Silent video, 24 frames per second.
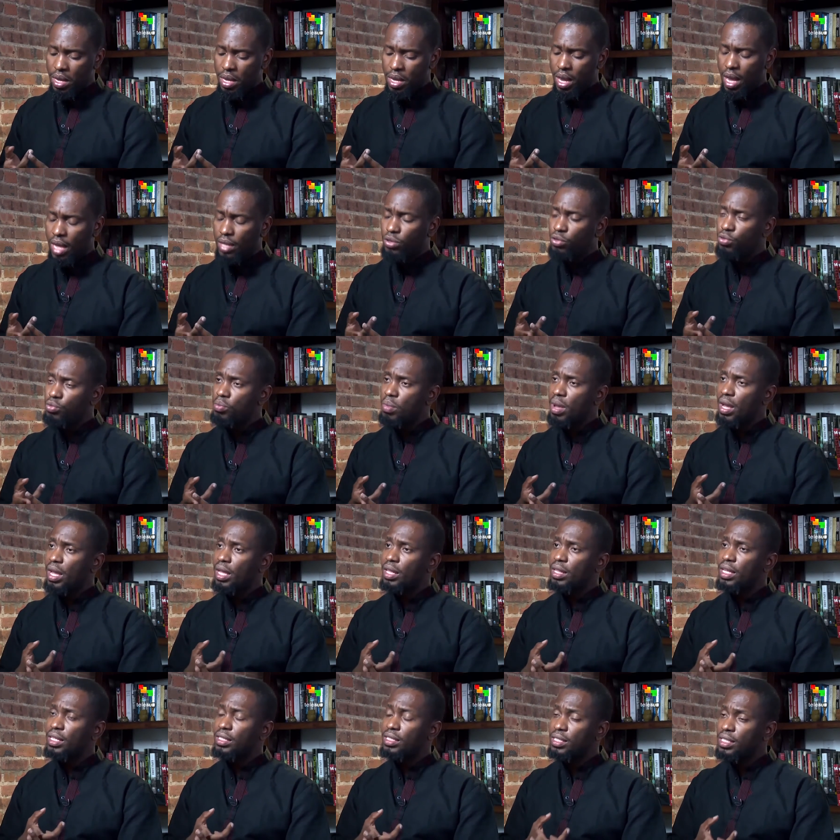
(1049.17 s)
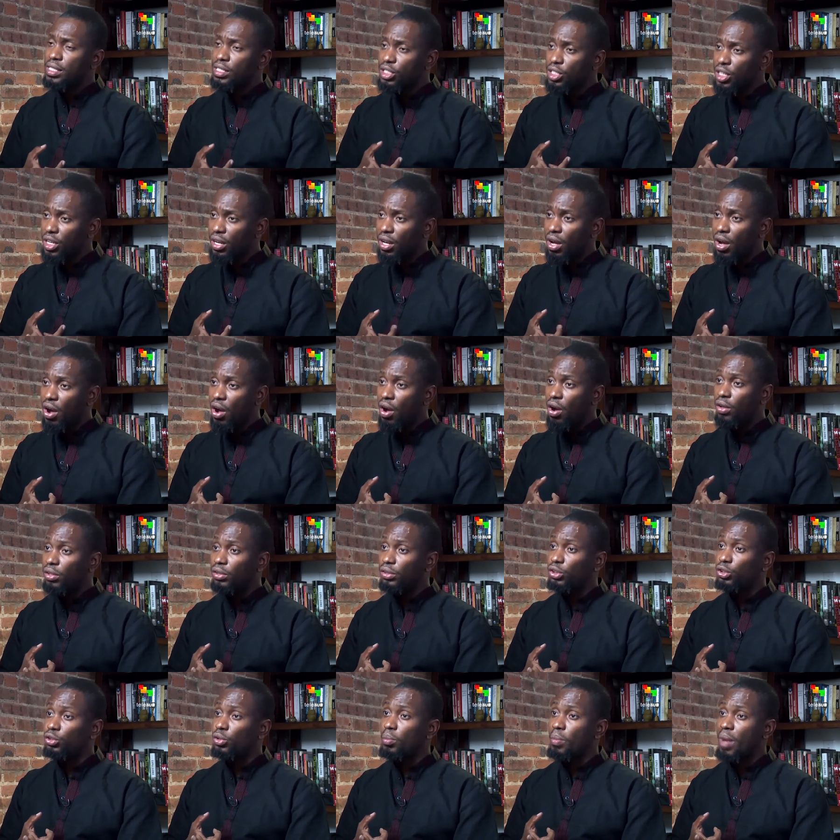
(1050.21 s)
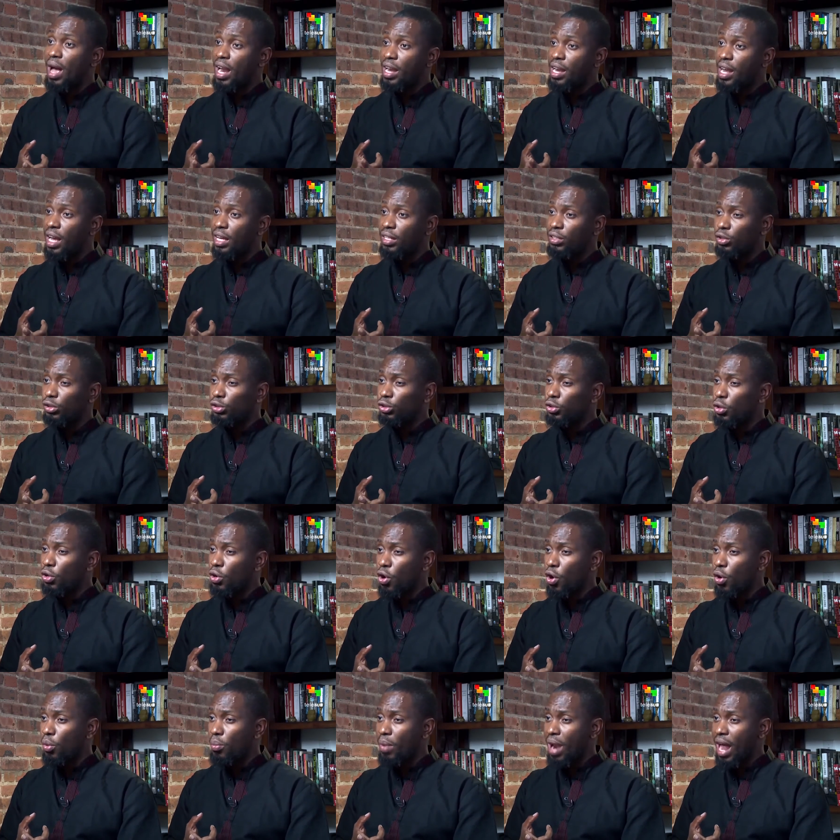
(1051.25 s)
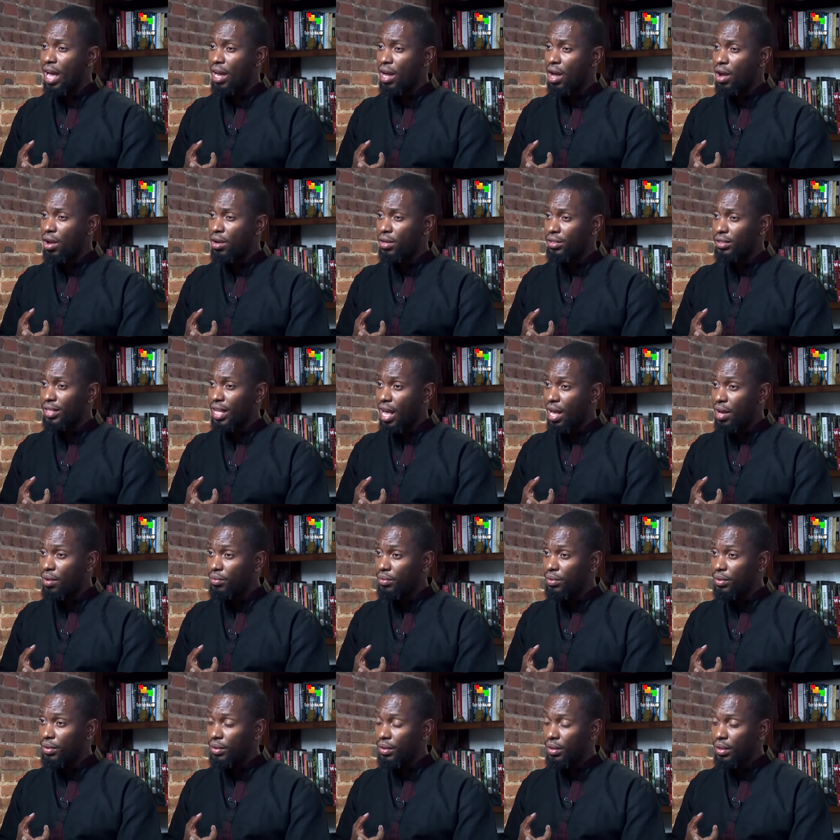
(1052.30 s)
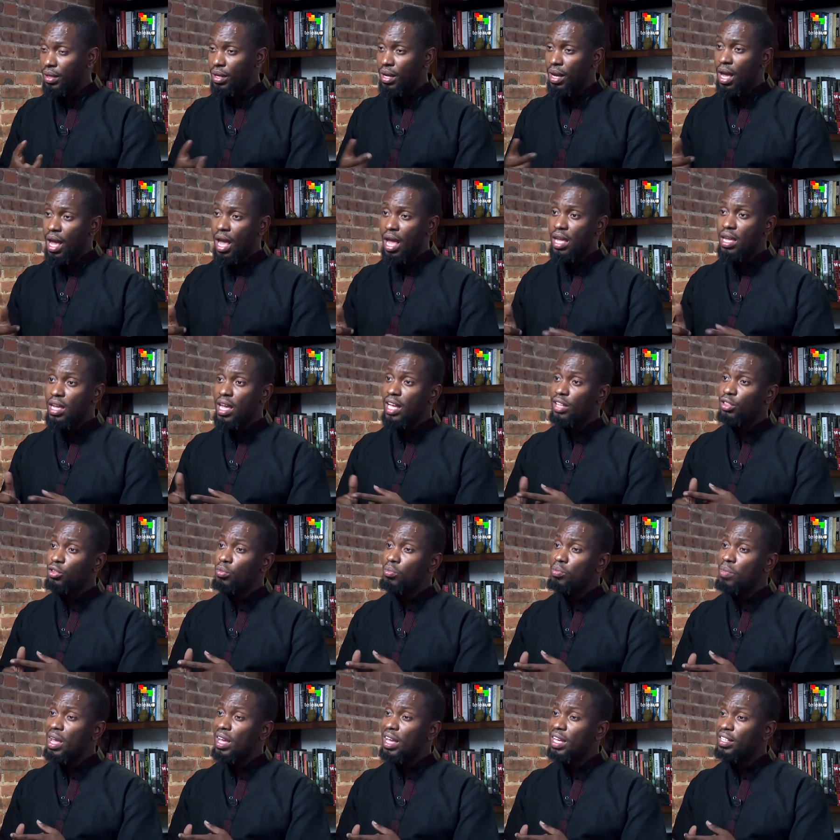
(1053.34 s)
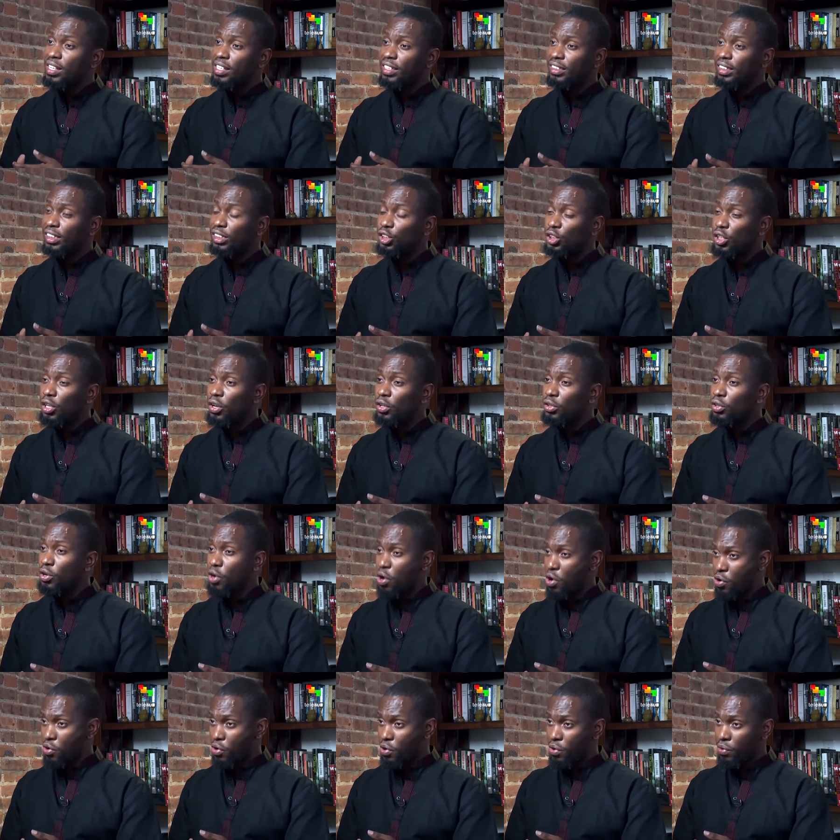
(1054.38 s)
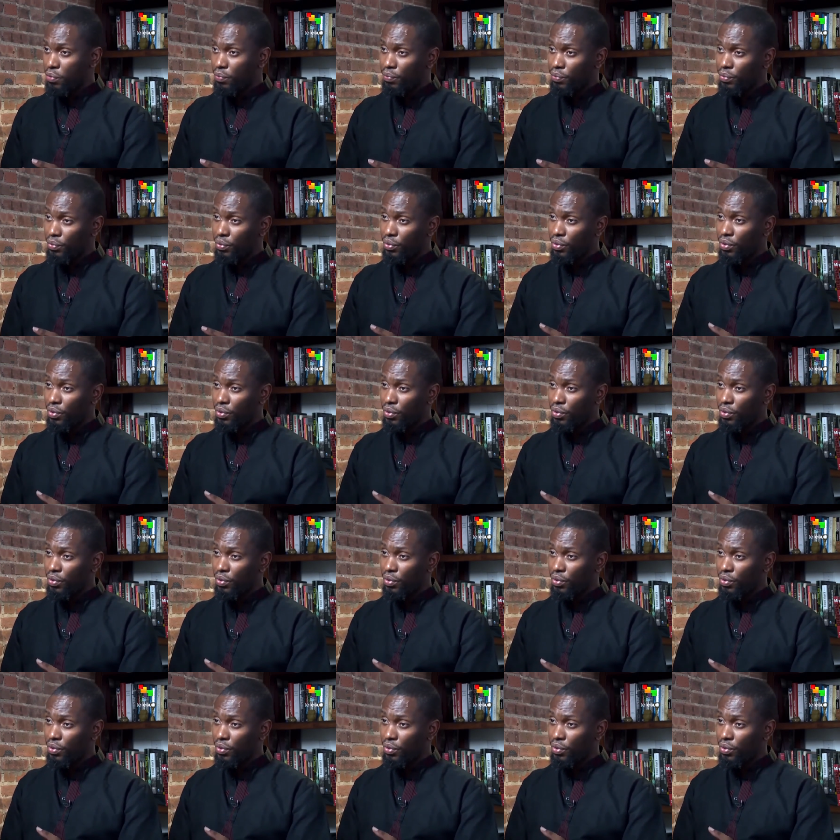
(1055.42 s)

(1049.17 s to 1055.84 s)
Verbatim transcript: He had to make a decision on Somalia, the so-called Black Hawk Down, and he had to make a decision on the Congo.